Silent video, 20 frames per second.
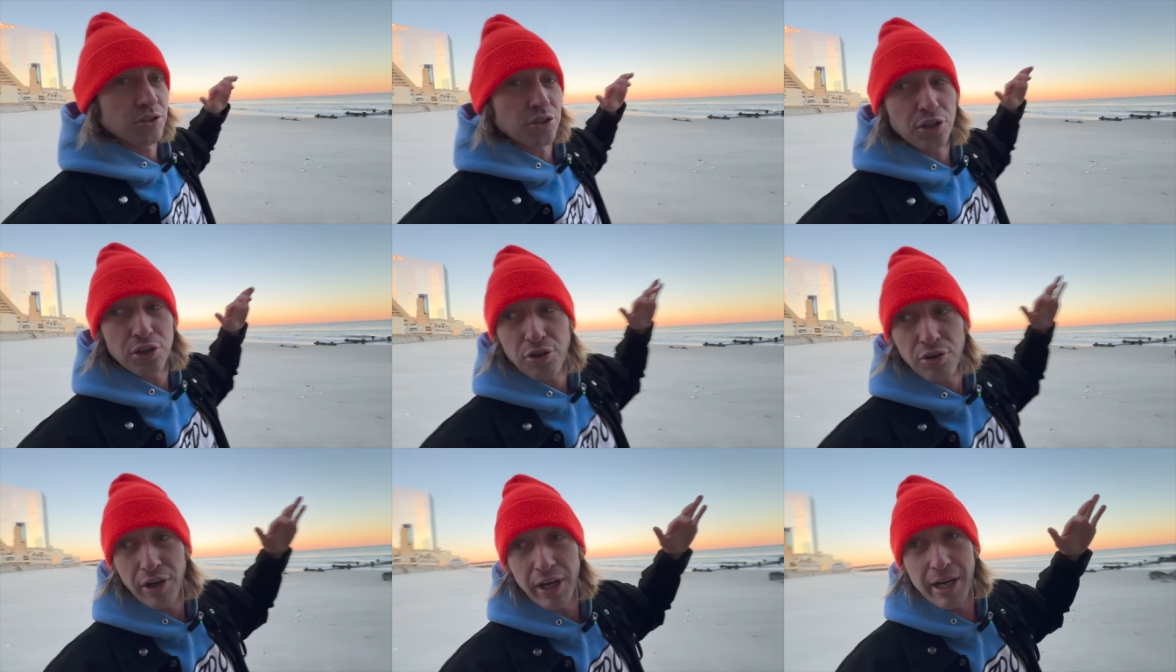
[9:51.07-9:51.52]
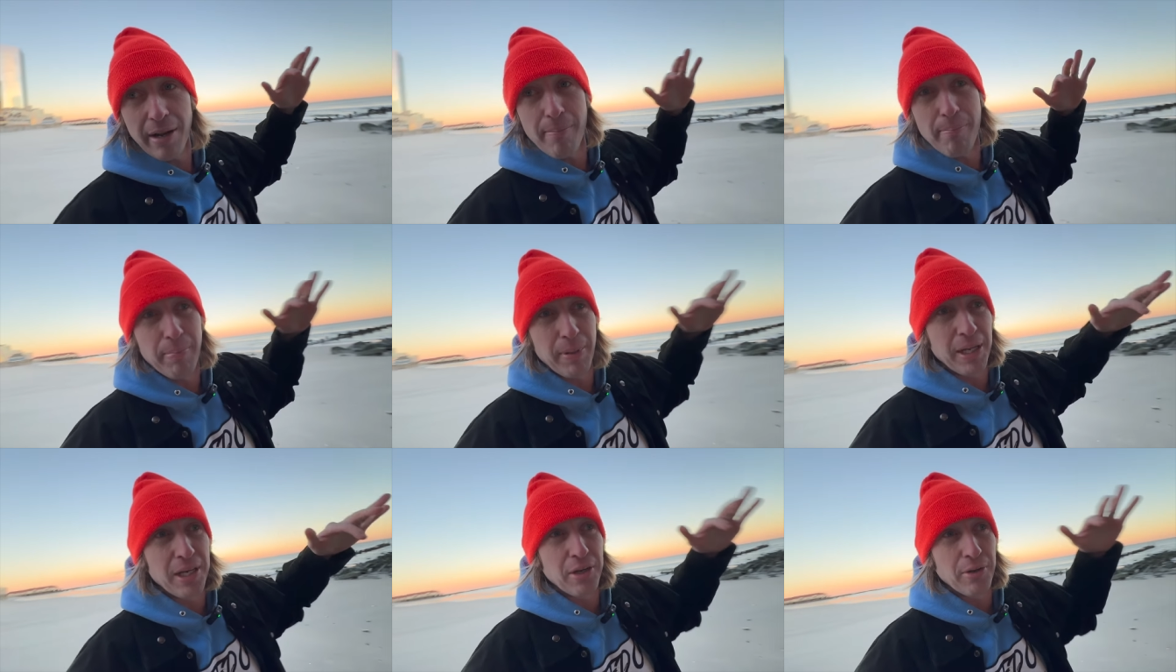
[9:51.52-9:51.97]
to create a
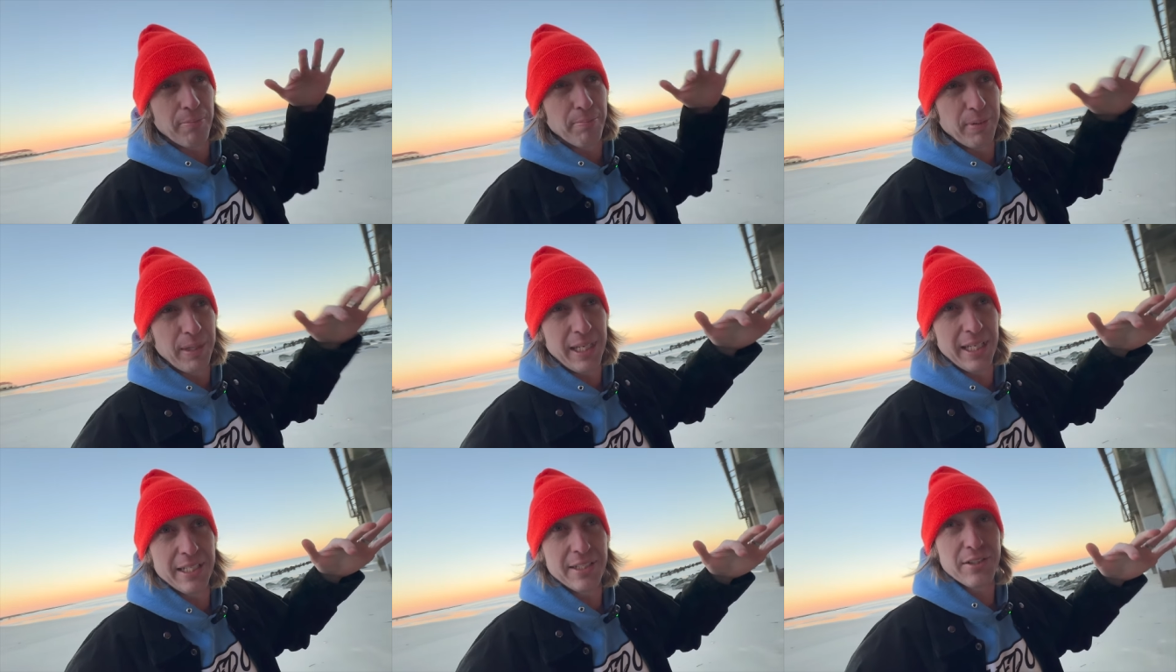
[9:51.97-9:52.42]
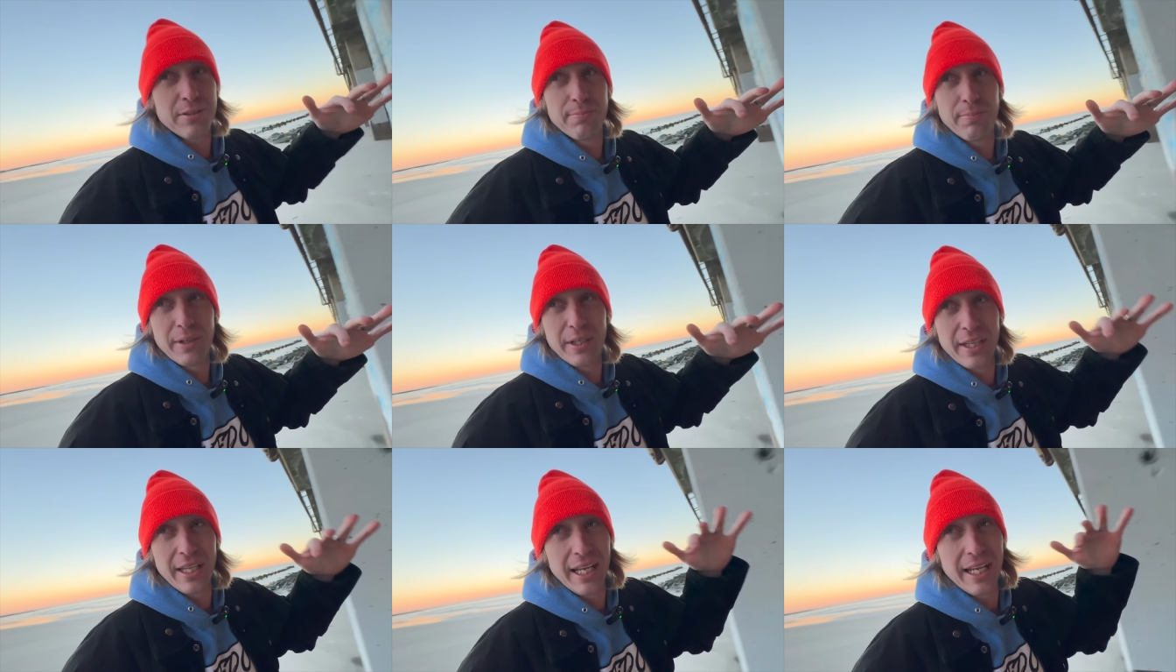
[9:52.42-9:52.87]
bigger beach,
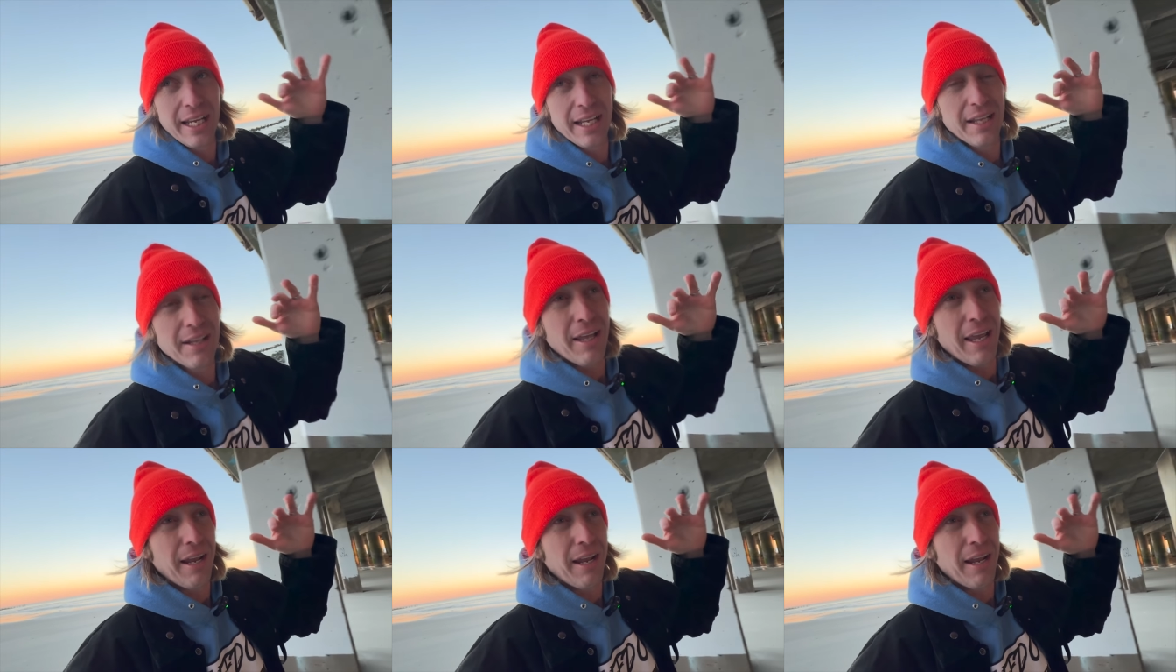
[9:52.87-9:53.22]
but they